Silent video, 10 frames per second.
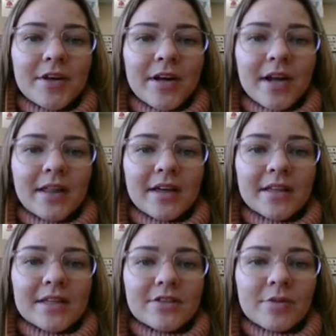here and click
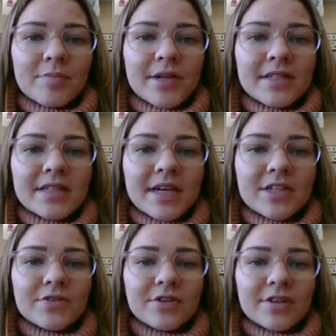this little plus sign
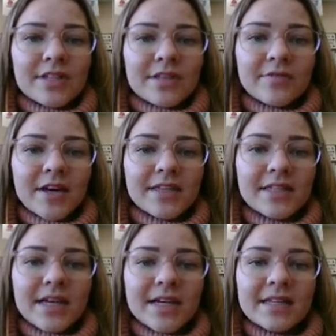to increase the font
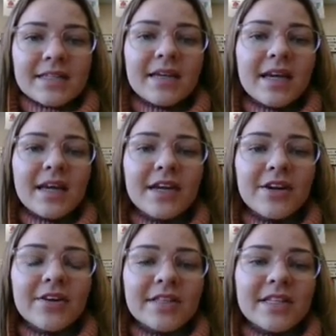size. And now
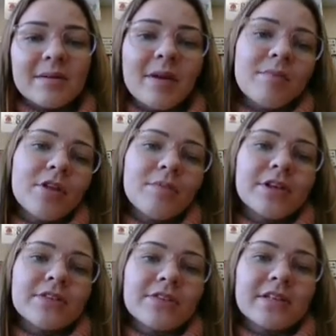you can see my bullet
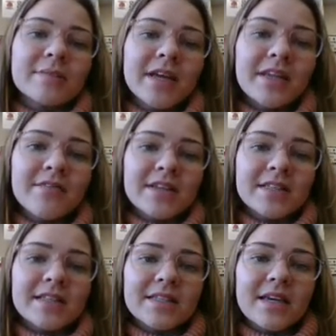points are smiley
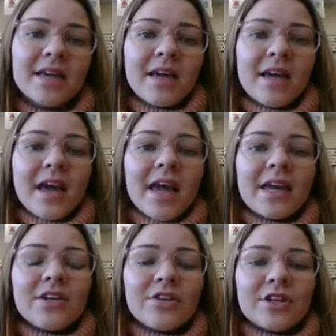faces.
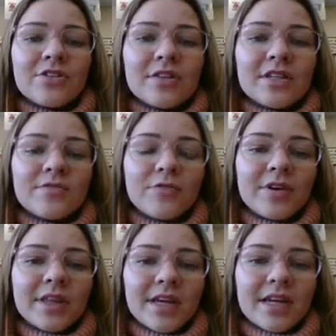And you can do this
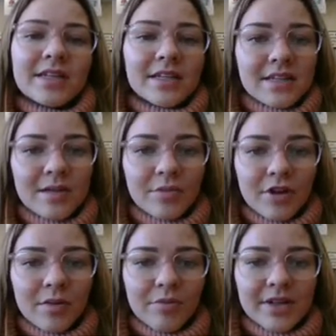for the indented
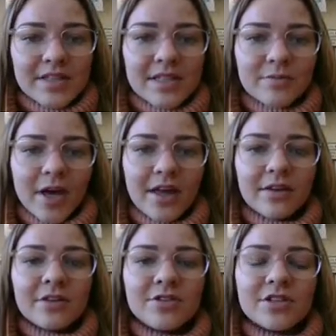bullet points as
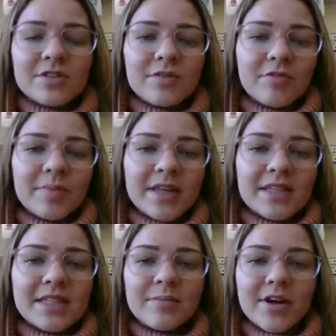well. Just repeat
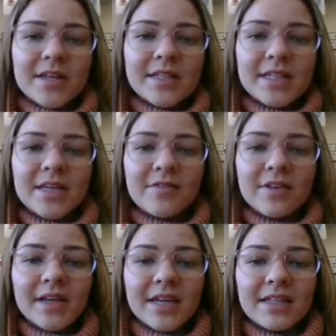the same process of
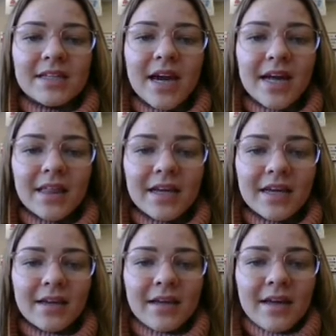clicking to
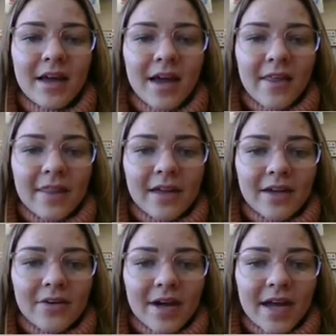highlight, and
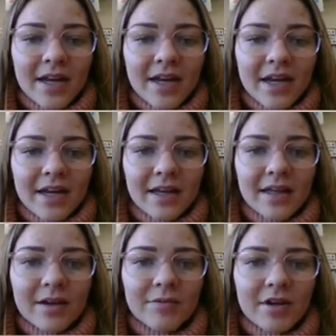then go ahead and
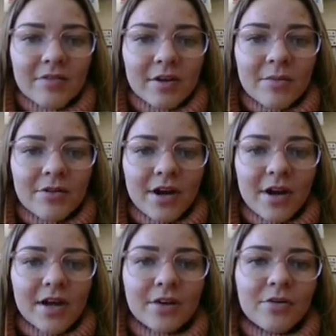click whatever
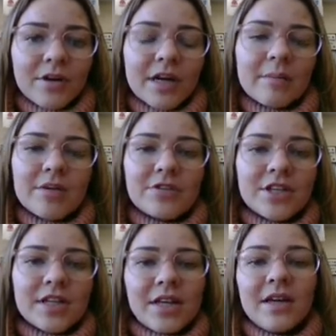emoticon or
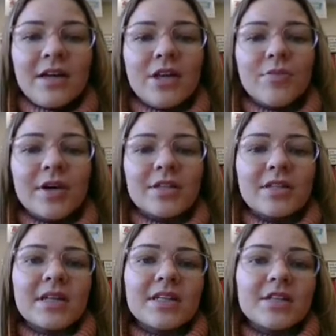emoji you want
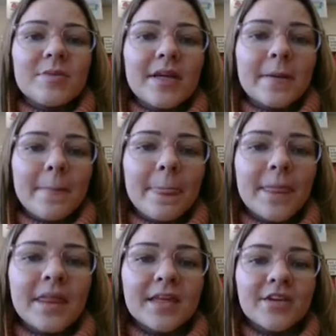it to be.
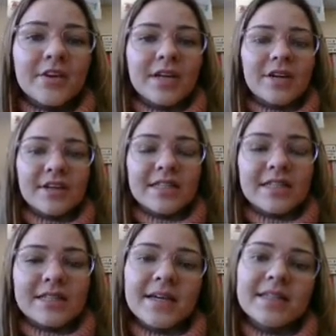And then you can
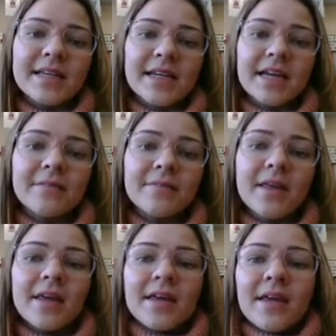increase the size again.
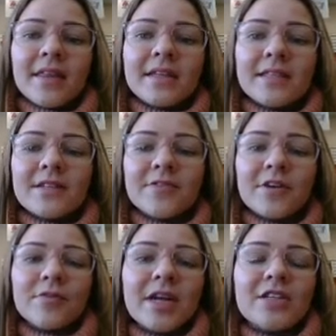This is a
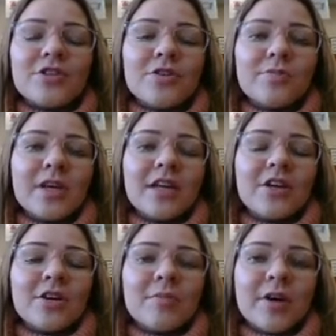fun way to make your